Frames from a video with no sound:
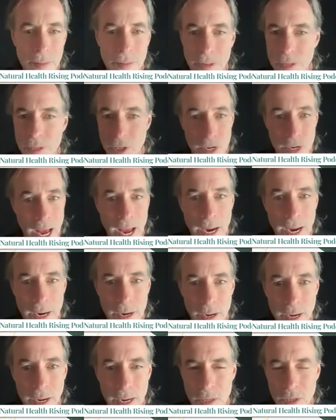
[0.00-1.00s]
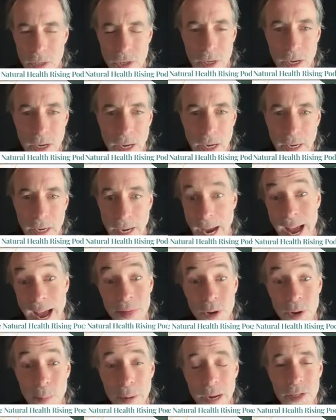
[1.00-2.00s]
state, is got
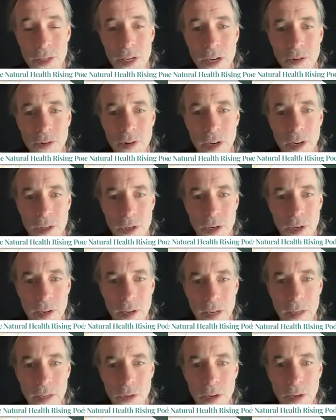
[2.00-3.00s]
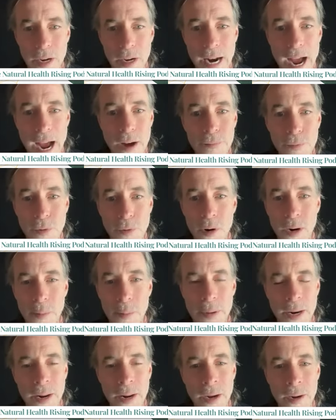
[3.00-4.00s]
their best interest, is looking out for them.
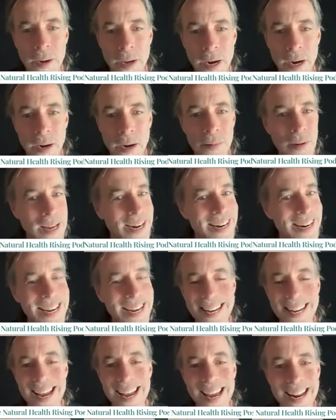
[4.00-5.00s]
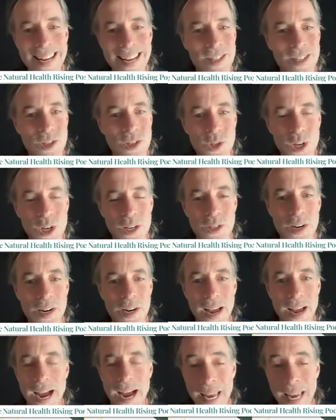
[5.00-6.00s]
And and it's just,
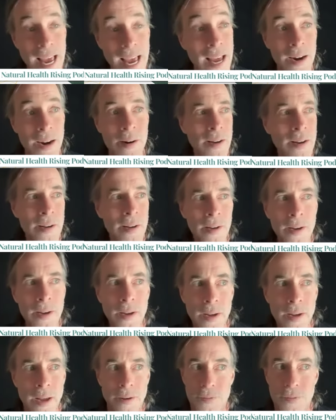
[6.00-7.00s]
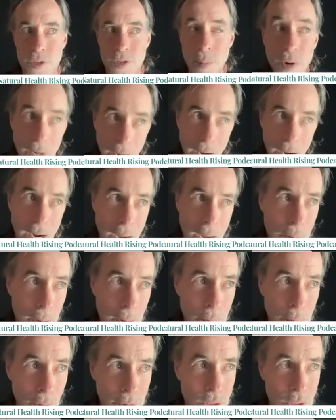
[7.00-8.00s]
again, if someone can come
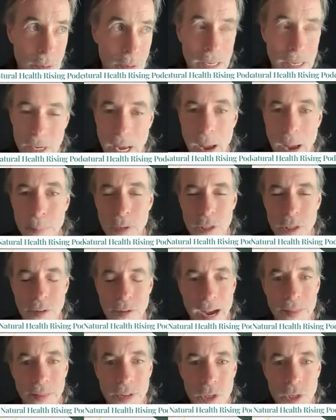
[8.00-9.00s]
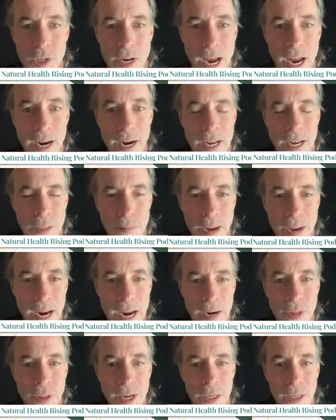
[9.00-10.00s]
up with some examples of how the state has
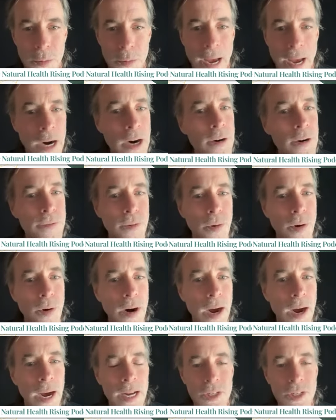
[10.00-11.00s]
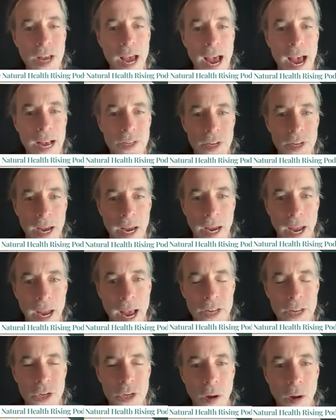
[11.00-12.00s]
made things better for us as a
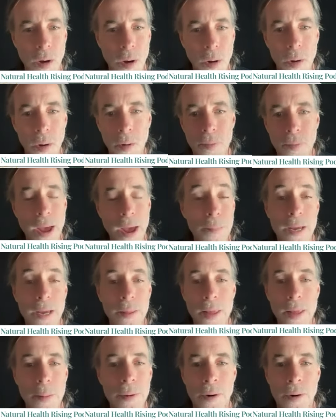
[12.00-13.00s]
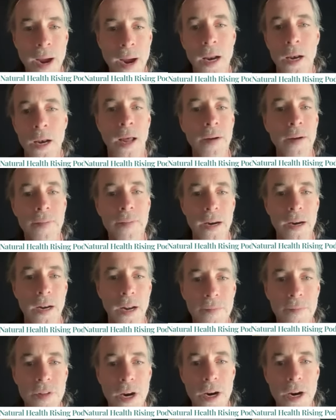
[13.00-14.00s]
whole, that'd be great. I'd
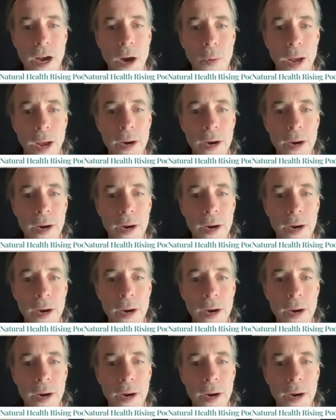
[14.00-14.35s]
love to know it,